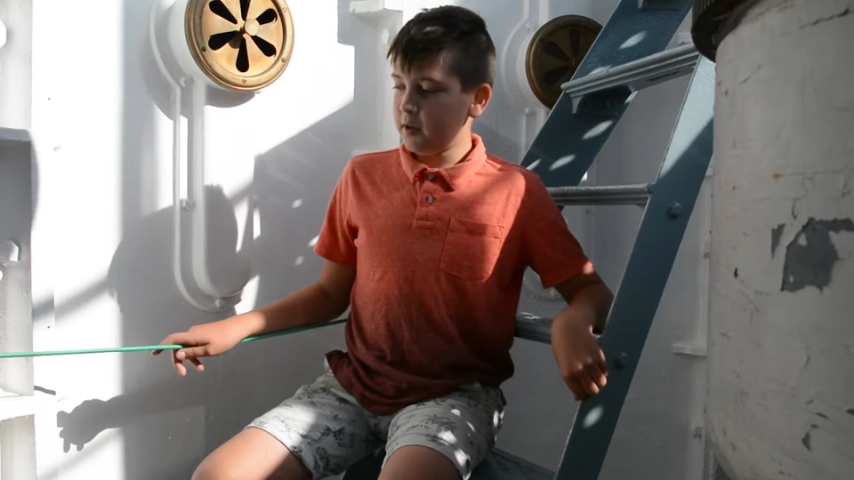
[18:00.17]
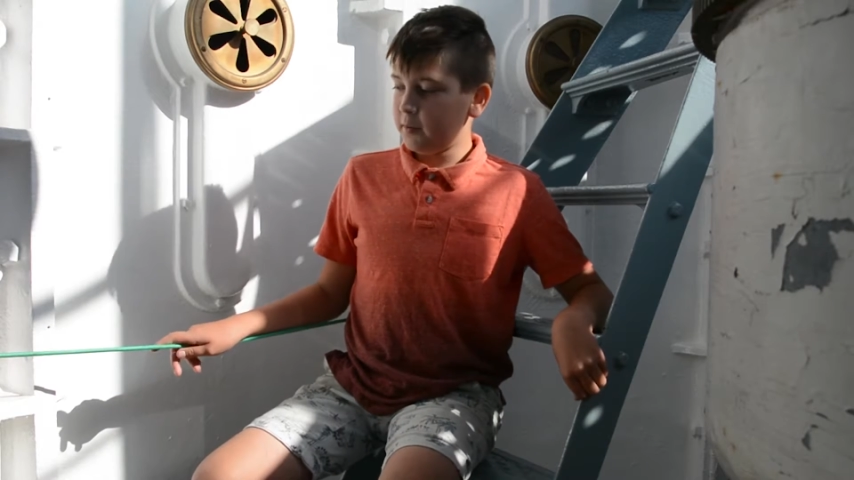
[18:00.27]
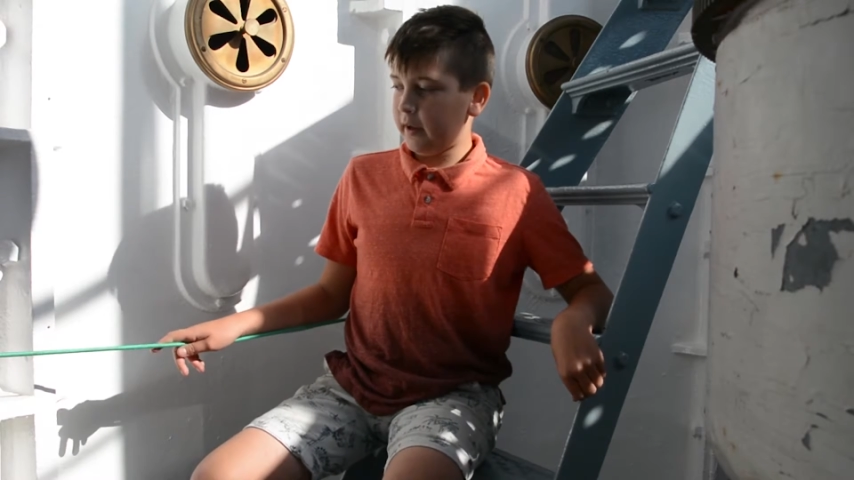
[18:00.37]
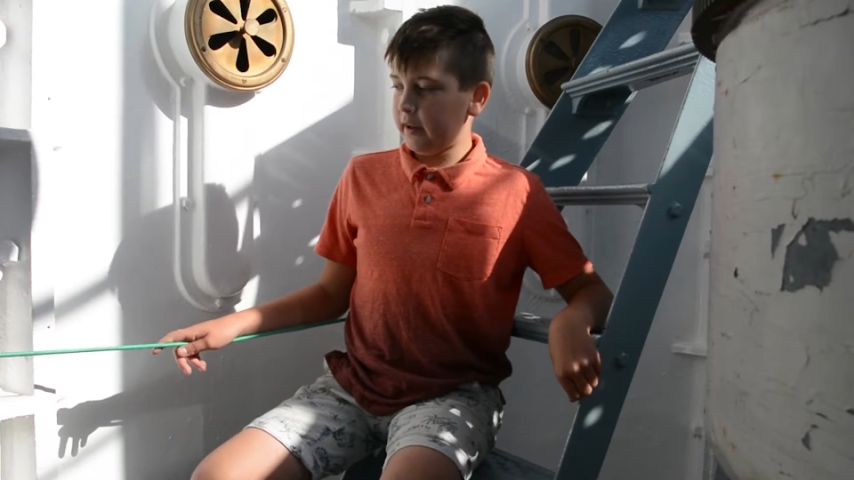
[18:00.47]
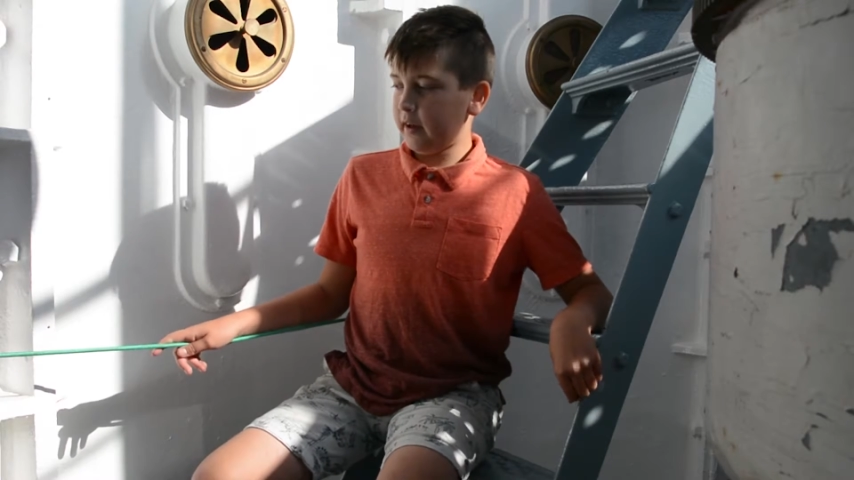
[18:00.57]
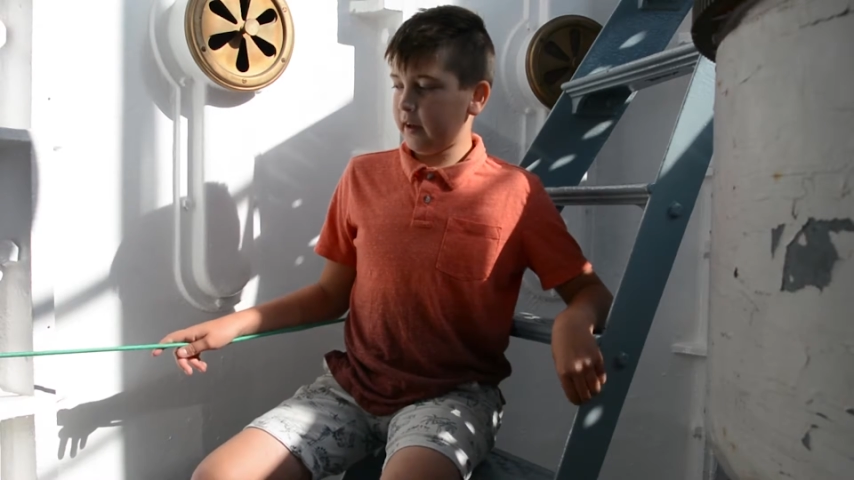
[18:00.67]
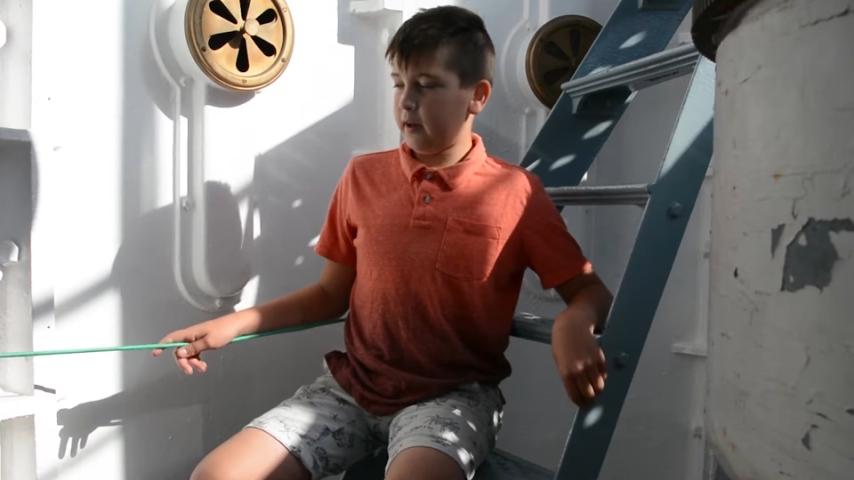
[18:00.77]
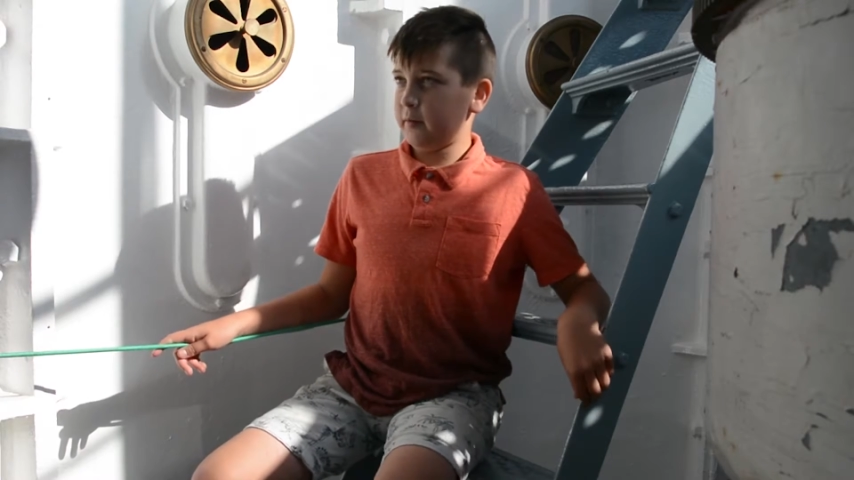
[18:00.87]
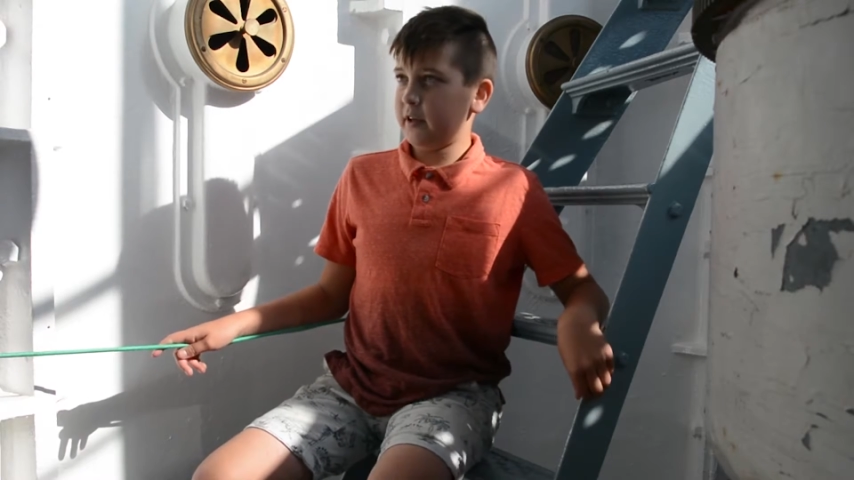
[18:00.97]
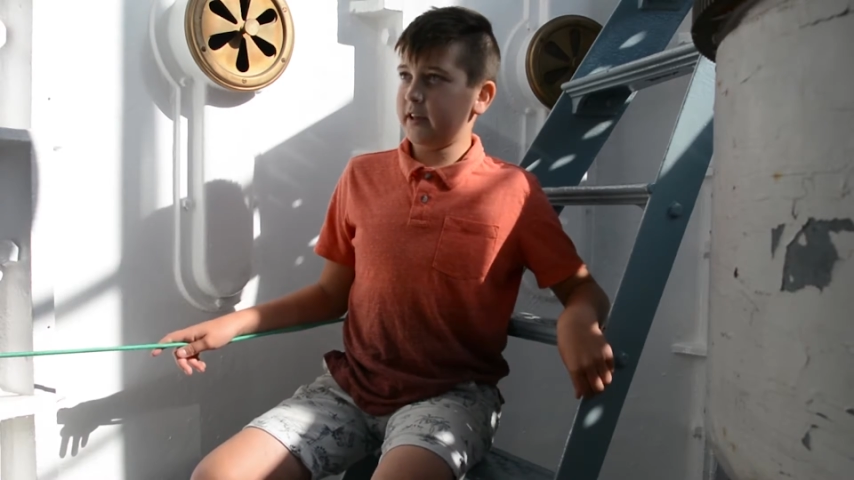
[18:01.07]
But
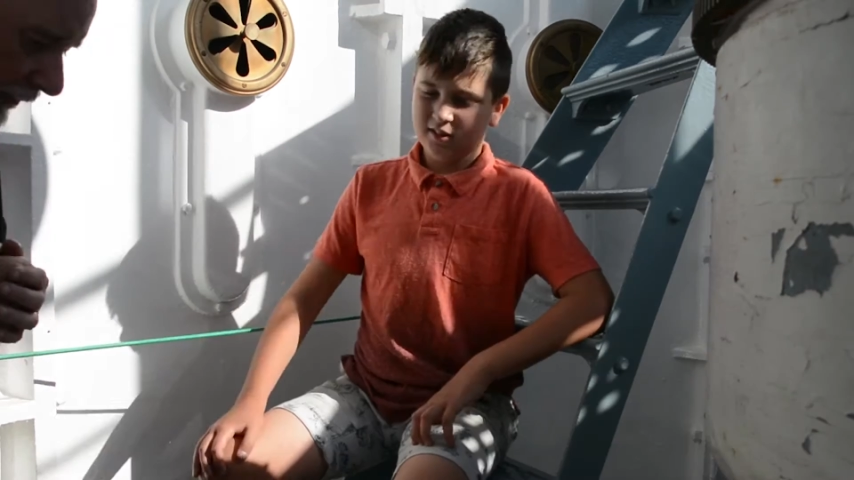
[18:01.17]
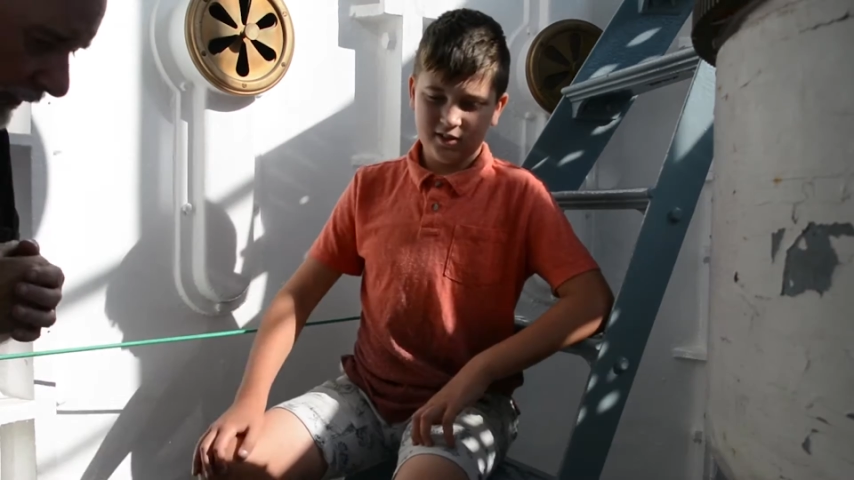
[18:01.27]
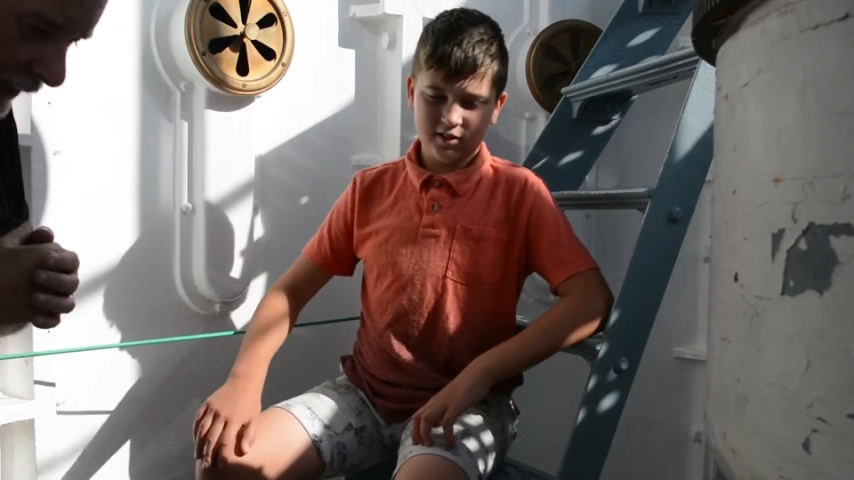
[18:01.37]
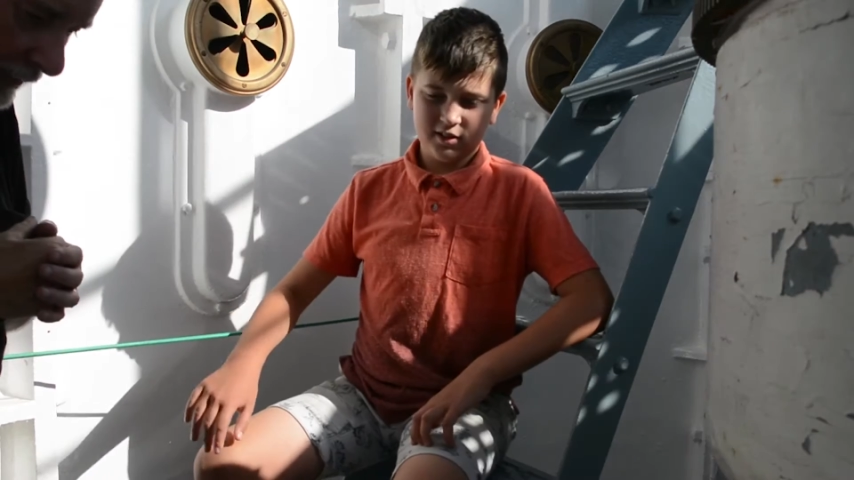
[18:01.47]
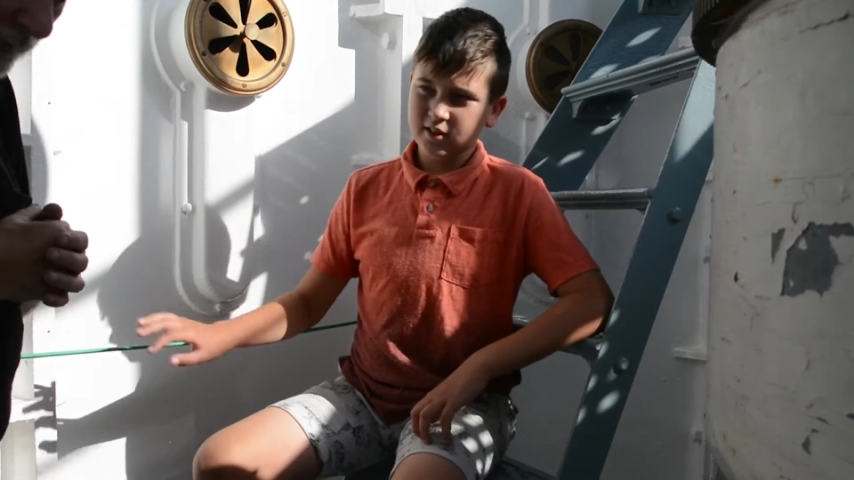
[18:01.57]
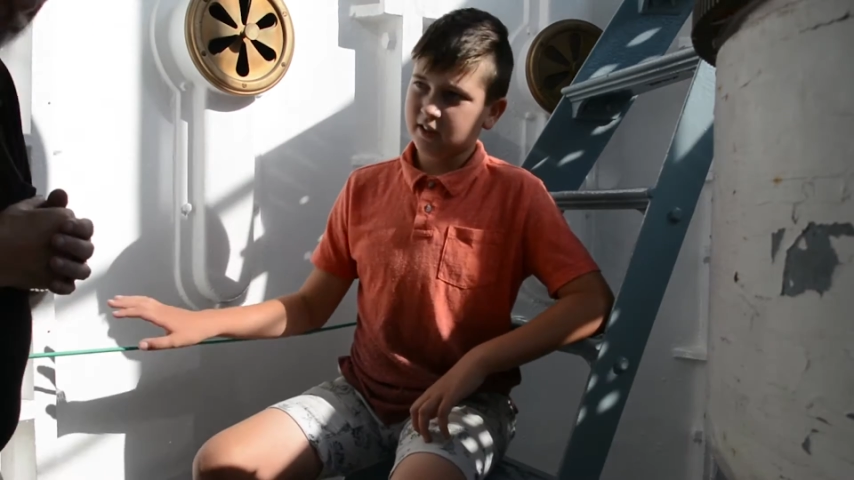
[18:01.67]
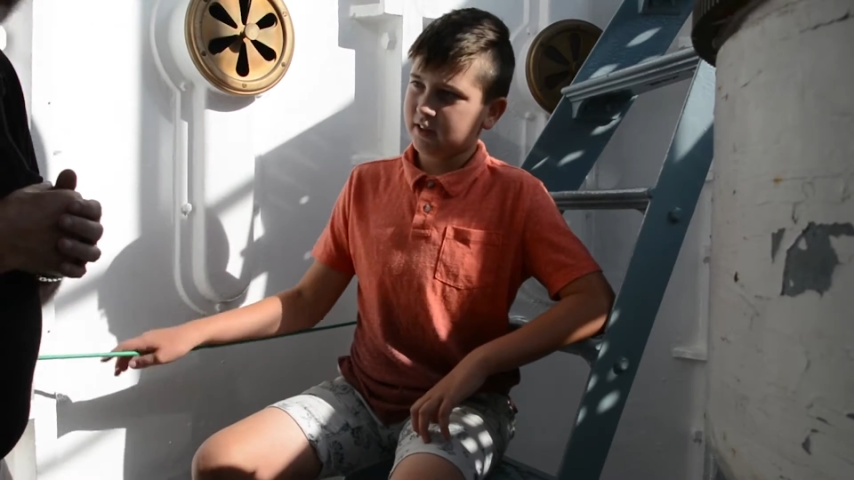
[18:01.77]
okay,